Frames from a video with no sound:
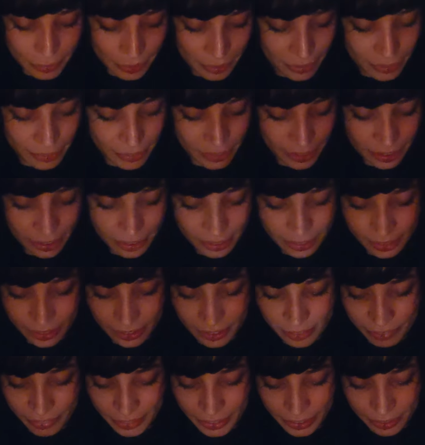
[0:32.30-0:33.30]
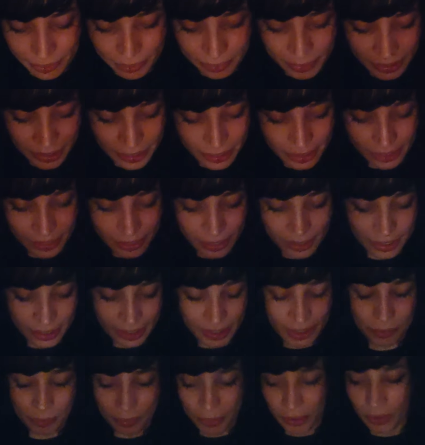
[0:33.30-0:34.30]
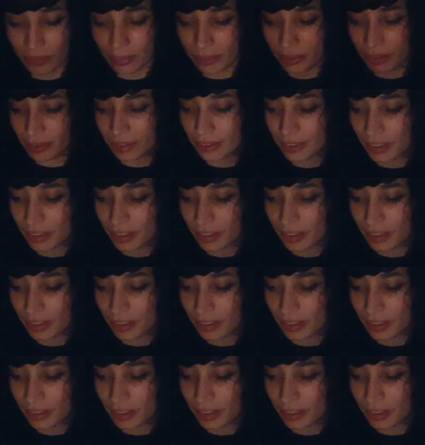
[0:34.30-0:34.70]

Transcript: water and coffee. I'm like, I need both.